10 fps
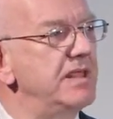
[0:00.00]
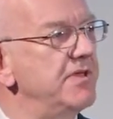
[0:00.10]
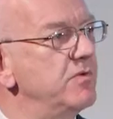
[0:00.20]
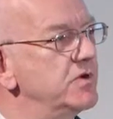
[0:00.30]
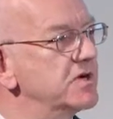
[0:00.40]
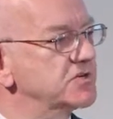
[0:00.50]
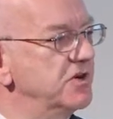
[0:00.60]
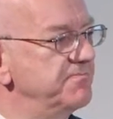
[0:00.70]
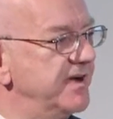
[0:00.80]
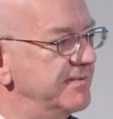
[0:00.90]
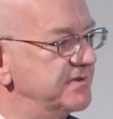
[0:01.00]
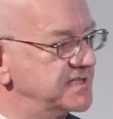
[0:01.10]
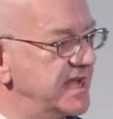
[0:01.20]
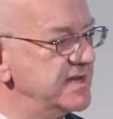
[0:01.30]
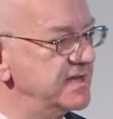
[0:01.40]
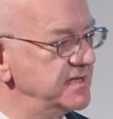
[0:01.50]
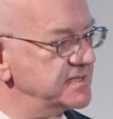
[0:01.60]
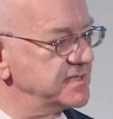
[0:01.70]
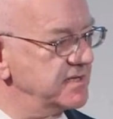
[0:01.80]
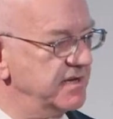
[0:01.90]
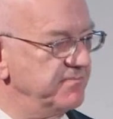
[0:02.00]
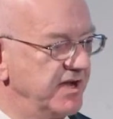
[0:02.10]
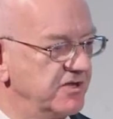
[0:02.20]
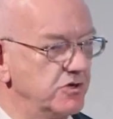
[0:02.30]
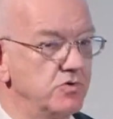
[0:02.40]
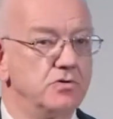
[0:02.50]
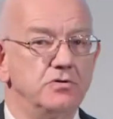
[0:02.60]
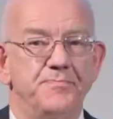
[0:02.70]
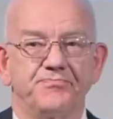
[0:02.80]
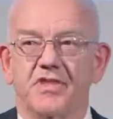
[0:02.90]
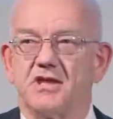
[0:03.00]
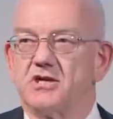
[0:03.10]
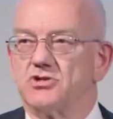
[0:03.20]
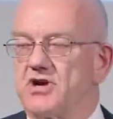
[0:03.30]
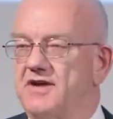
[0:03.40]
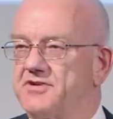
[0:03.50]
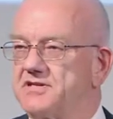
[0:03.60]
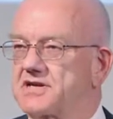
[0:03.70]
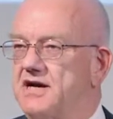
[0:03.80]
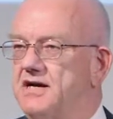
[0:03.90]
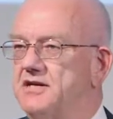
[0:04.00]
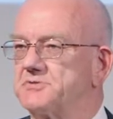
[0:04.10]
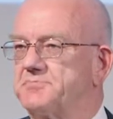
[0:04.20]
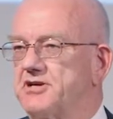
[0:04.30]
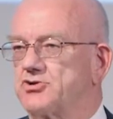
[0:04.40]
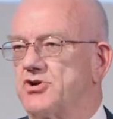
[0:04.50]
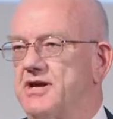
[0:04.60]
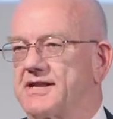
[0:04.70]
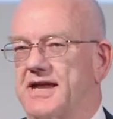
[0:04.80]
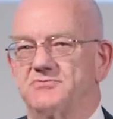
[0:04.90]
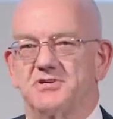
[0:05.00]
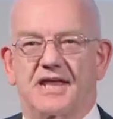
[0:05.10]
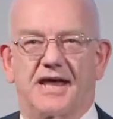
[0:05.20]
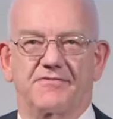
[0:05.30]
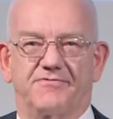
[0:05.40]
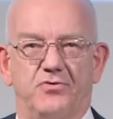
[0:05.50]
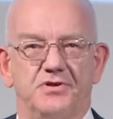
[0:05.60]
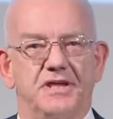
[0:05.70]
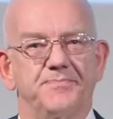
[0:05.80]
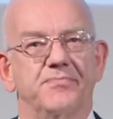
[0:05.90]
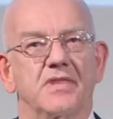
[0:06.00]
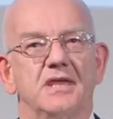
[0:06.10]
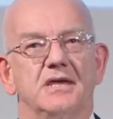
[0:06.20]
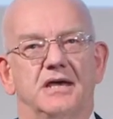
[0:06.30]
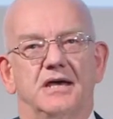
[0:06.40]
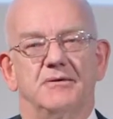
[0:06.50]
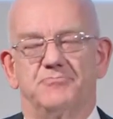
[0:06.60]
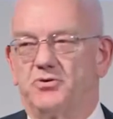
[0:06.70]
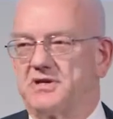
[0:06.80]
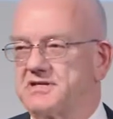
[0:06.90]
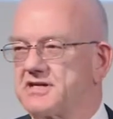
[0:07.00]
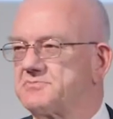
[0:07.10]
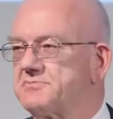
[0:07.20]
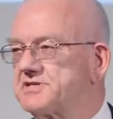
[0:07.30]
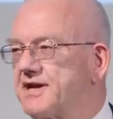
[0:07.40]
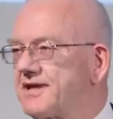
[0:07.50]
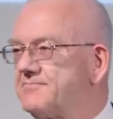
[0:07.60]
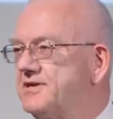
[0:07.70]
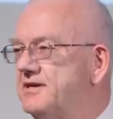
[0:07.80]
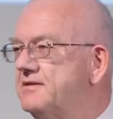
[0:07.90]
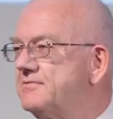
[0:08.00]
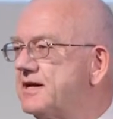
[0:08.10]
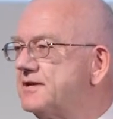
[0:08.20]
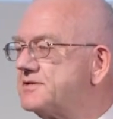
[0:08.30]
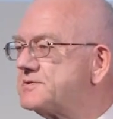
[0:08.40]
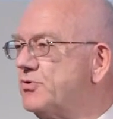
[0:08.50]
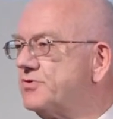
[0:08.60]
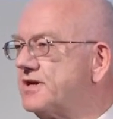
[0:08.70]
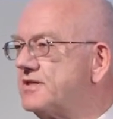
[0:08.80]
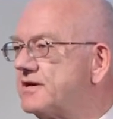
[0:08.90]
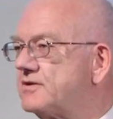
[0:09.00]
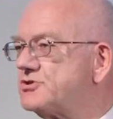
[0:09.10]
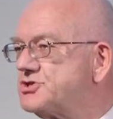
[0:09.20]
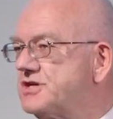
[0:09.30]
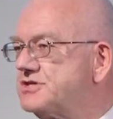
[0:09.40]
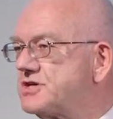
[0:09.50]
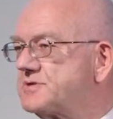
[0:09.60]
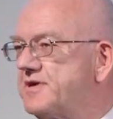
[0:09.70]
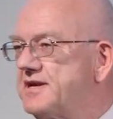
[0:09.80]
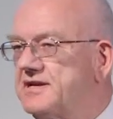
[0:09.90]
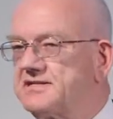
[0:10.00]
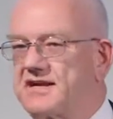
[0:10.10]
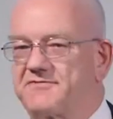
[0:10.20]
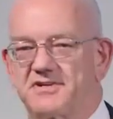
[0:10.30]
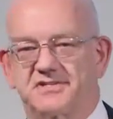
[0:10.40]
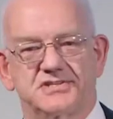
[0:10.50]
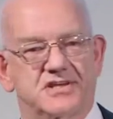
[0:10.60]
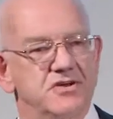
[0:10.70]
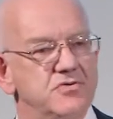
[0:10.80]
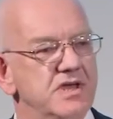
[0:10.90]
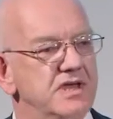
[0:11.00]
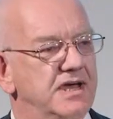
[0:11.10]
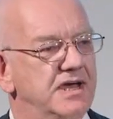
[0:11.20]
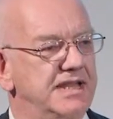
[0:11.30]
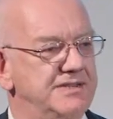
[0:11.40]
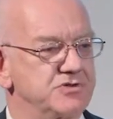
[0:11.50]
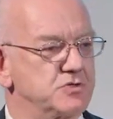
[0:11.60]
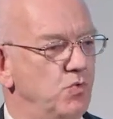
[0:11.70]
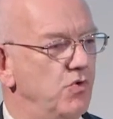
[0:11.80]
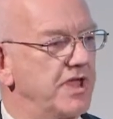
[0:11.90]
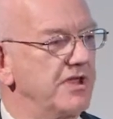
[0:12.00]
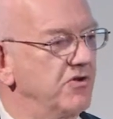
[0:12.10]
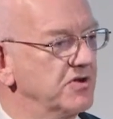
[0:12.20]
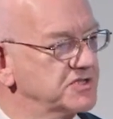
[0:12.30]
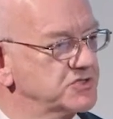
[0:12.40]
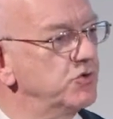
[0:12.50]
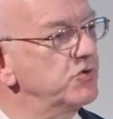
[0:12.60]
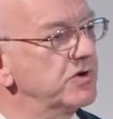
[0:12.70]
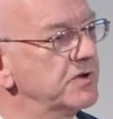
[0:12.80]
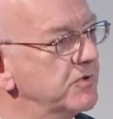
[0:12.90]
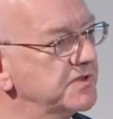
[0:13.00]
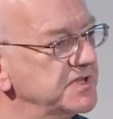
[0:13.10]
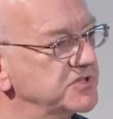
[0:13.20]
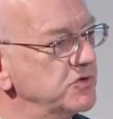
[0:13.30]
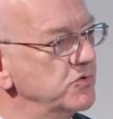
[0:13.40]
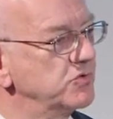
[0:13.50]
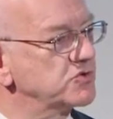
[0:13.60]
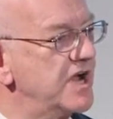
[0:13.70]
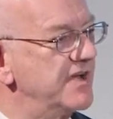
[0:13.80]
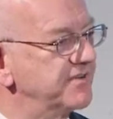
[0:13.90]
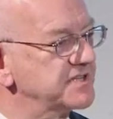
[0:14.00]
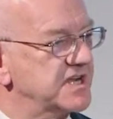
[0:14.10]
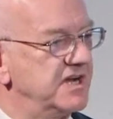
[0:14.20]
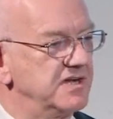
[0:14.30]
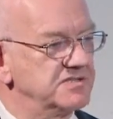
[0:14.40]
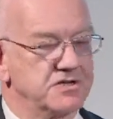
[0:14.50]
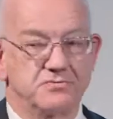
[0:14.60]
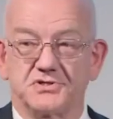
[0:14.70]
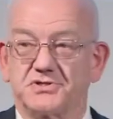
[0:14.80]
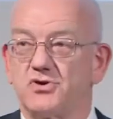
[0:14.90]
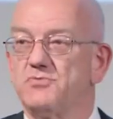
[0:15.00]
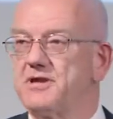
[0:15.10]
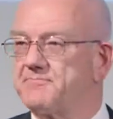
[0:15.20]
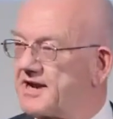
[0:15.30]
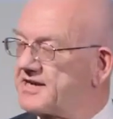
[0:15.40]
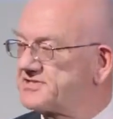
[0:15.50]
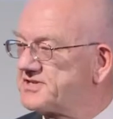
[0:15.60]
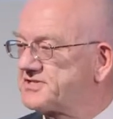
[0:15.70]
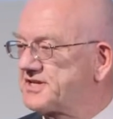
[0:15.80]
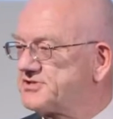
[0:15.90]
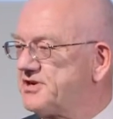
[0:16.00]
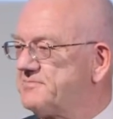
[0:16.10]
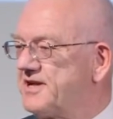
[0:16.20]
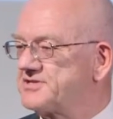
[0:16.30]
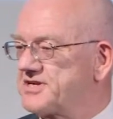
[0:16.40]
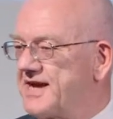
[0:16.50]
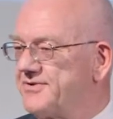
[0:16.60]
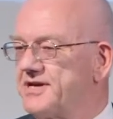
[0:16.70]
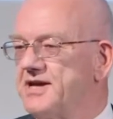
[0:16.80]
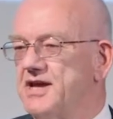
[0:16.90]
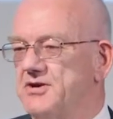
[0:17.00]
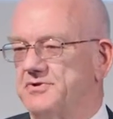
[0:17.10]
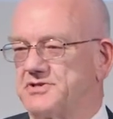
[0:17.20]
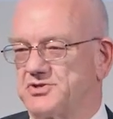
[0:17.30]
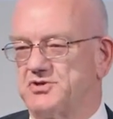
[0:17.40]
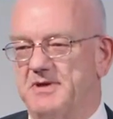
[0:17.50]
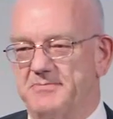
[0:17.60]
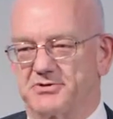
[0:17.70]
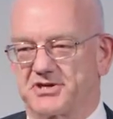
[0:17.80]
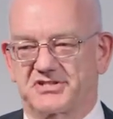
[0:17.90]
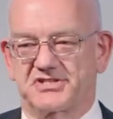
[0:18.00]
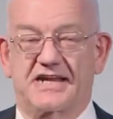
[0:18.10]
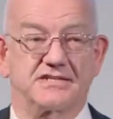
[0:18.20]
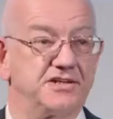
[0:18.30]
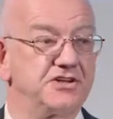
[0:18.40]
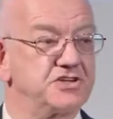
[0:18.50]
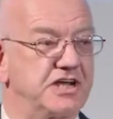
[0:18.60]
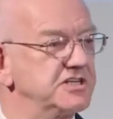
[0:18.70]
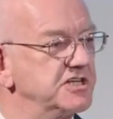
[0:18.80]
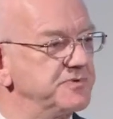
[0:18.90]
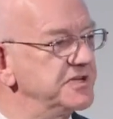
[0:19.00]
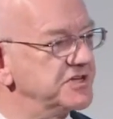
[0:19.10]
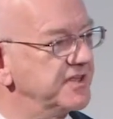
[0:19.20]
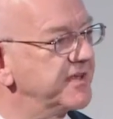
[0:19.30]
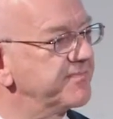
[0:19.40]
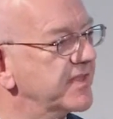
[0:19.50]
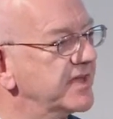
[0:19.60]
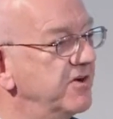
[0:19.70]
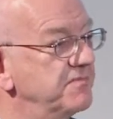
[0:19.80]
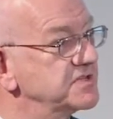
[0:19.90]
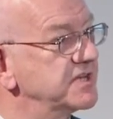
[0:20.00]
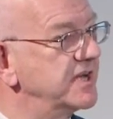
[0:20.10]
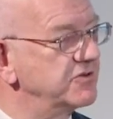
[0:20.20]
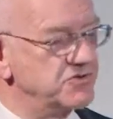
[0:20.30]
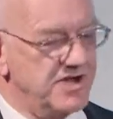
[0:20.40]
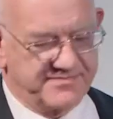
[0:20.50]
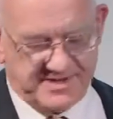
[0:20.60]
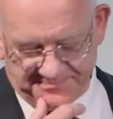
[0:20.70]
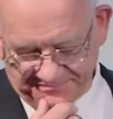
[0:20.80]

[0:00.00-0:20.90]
being worked on by Mercedes and by Google. Driverless cars being trialed out in California. Pauline Dixon was telling me this morning that she's just been in San Francisco and they're just walking along and saw one of these Google driverless cars go zooming past at 60-odd miles an hour with two people just sat in it chatting to each other, obviously no driver.